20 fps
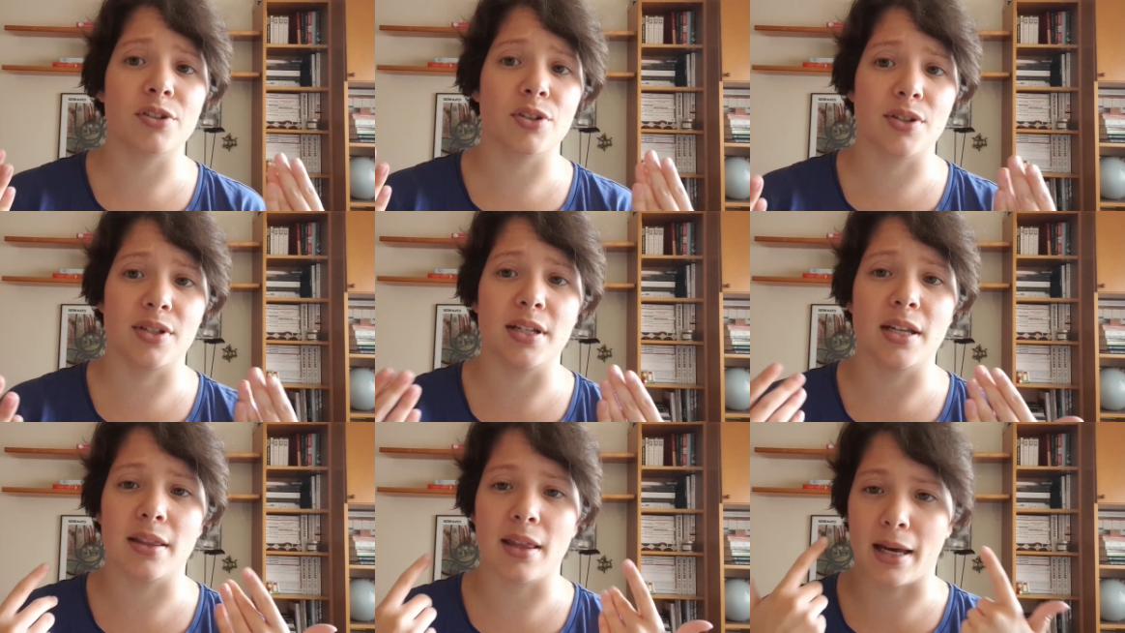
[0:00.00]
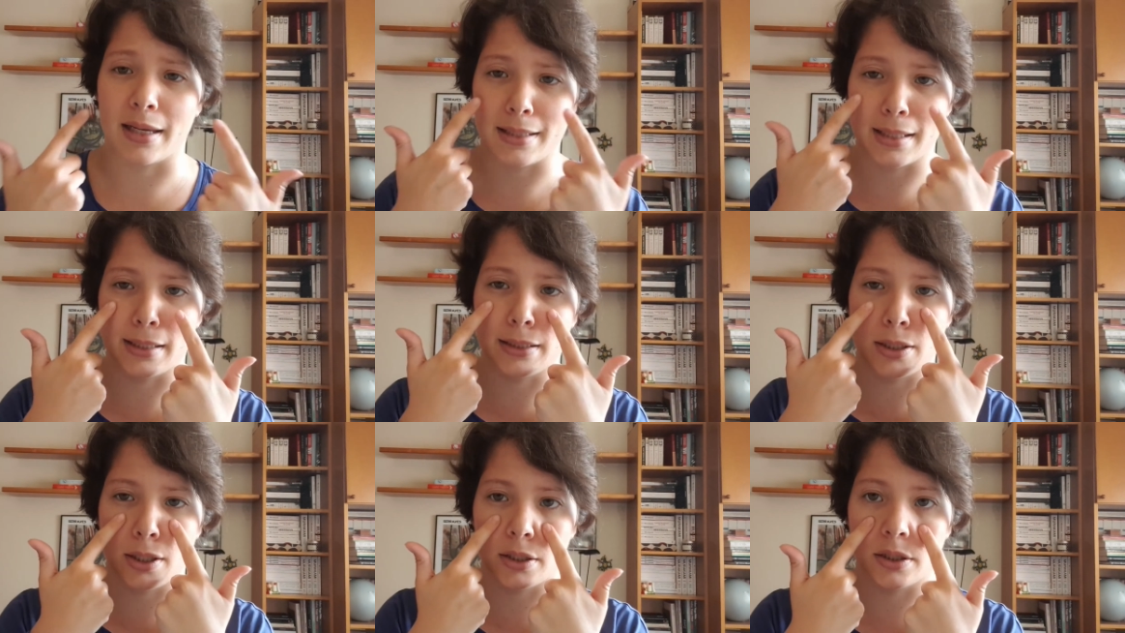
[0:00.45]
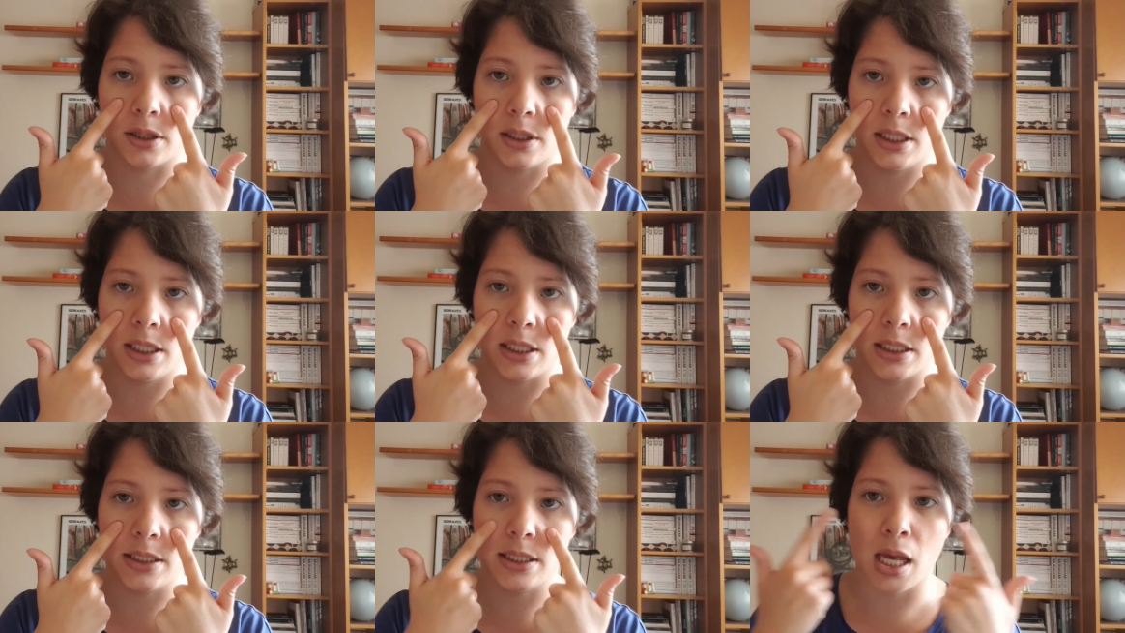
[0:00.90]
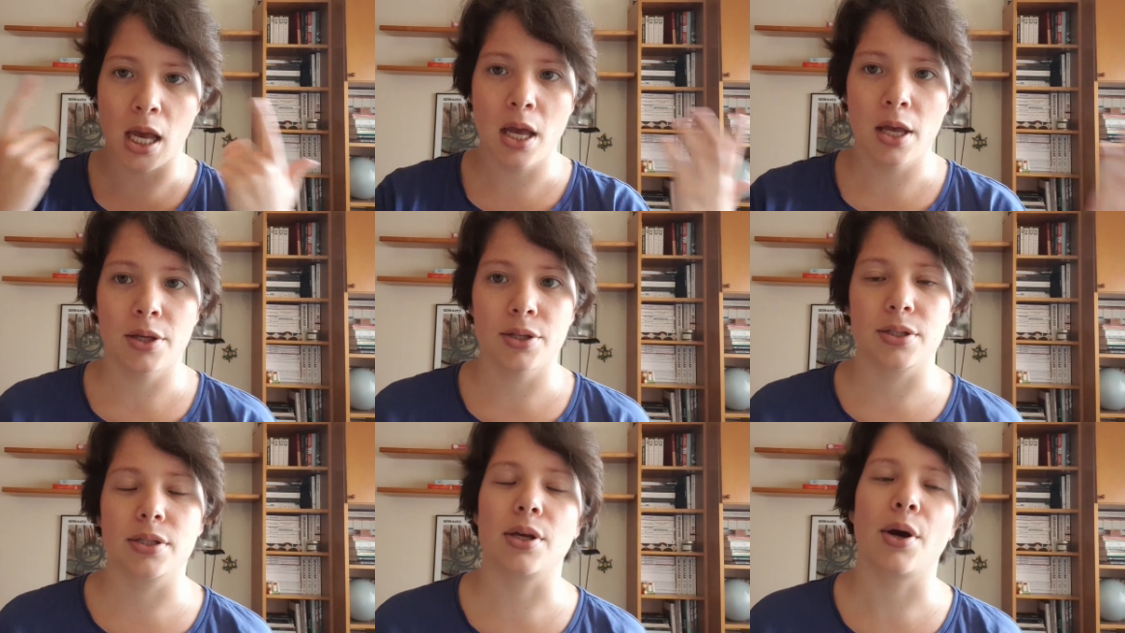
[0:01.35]
to see that and not these,
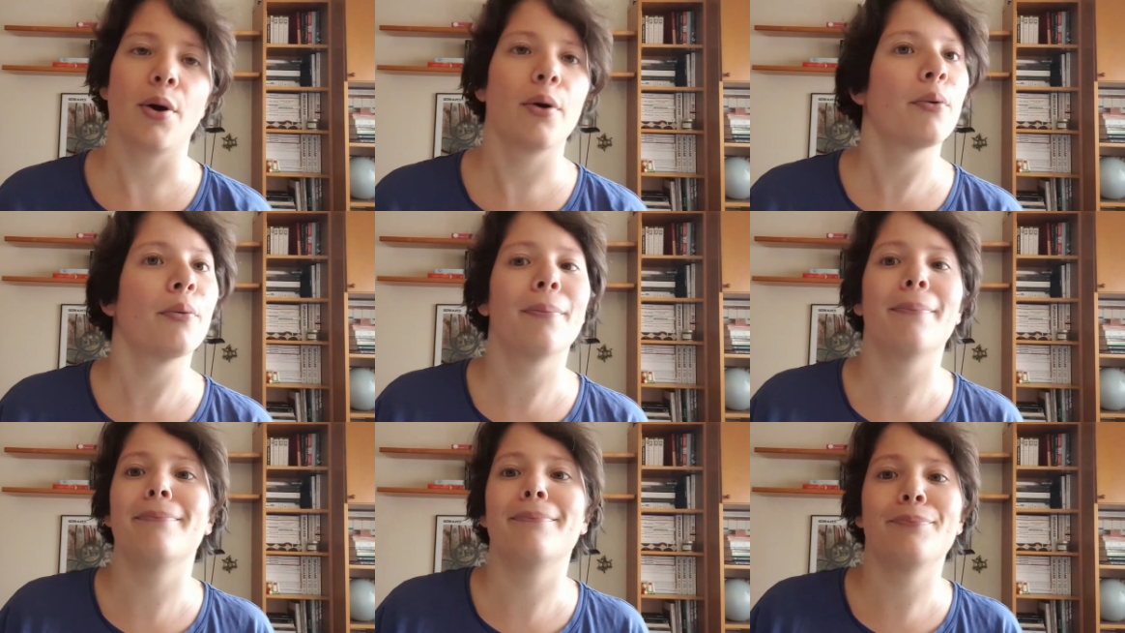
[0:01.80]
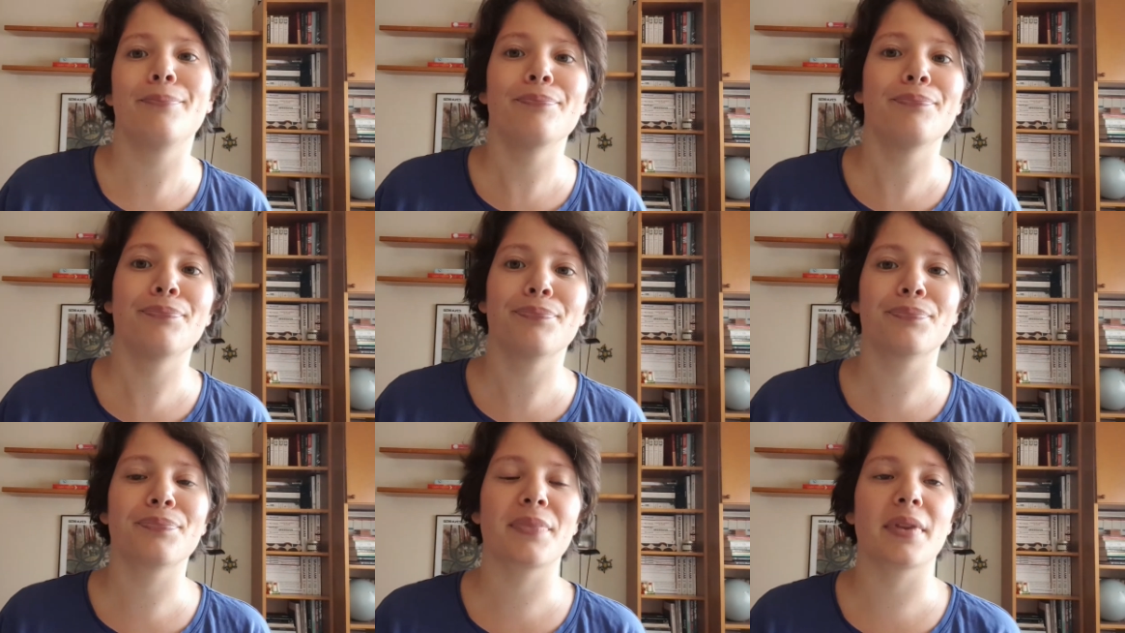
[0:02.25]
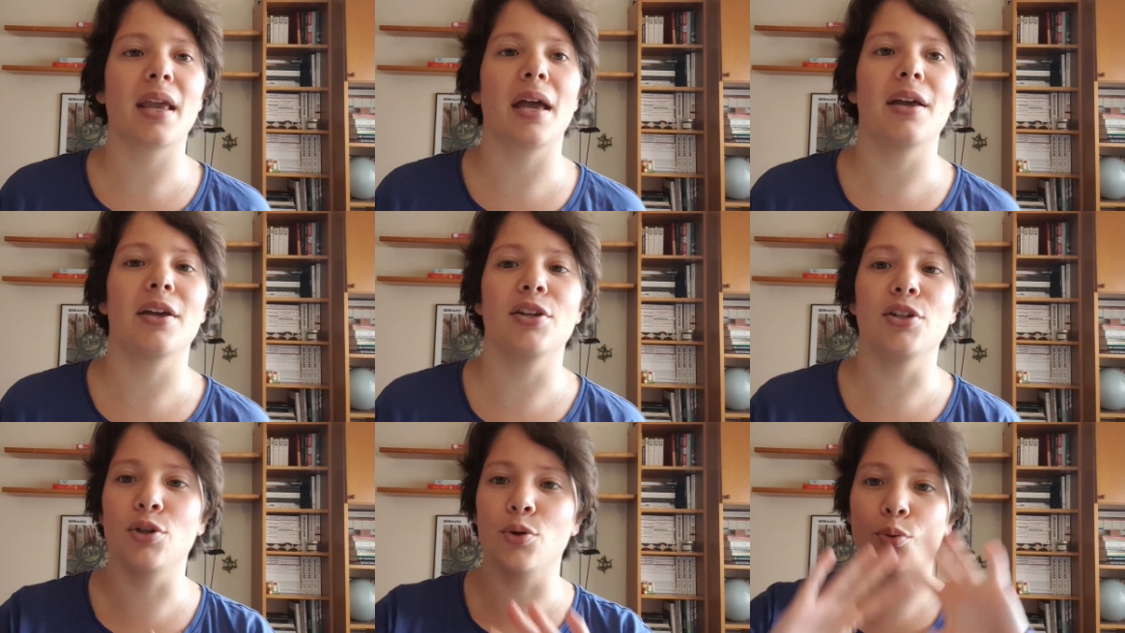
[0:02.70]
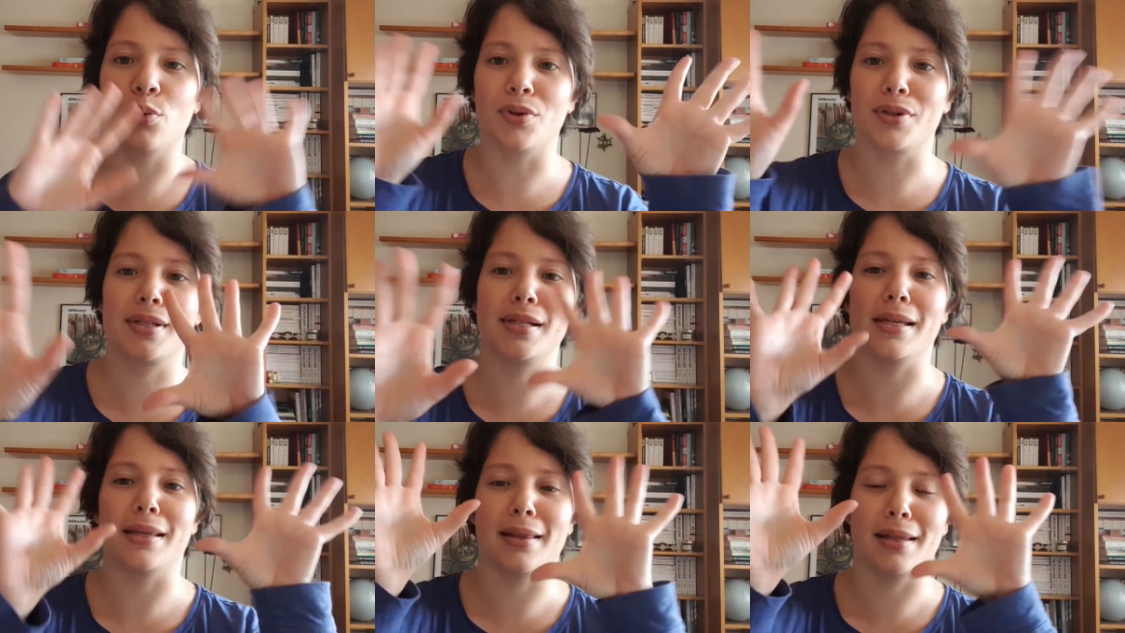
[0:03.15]
so you will
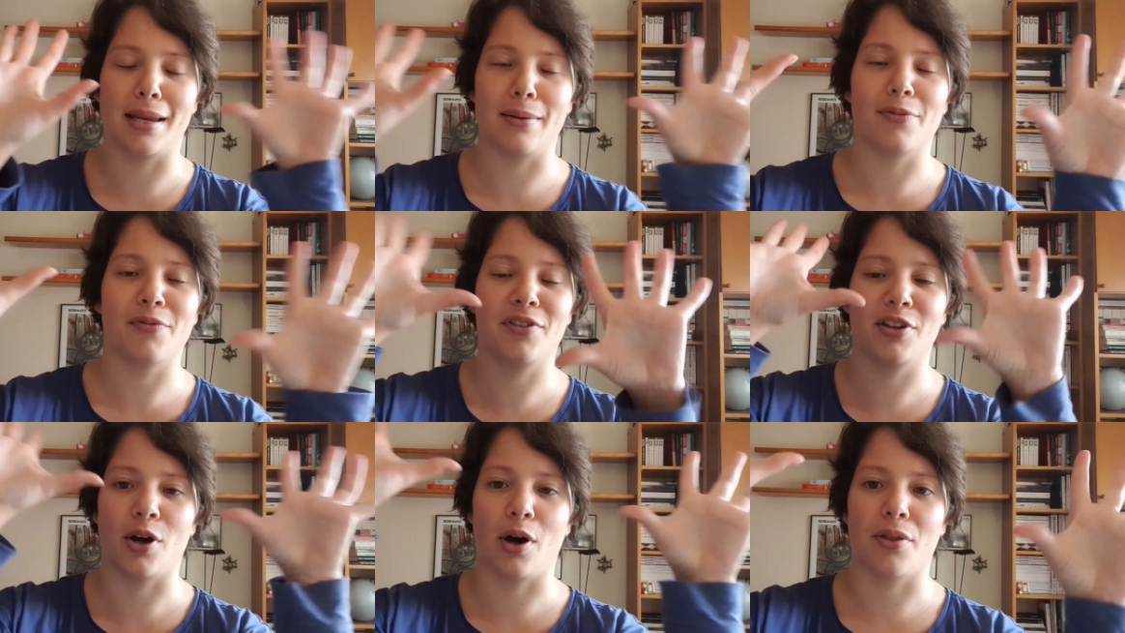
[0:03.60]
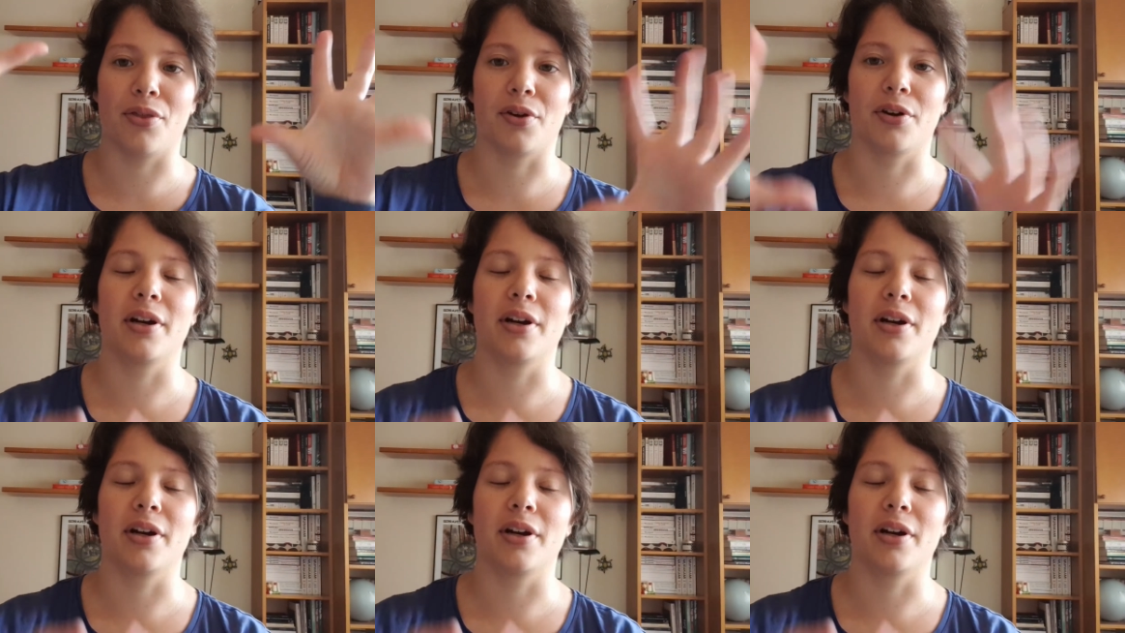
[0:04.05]
see the name of the author.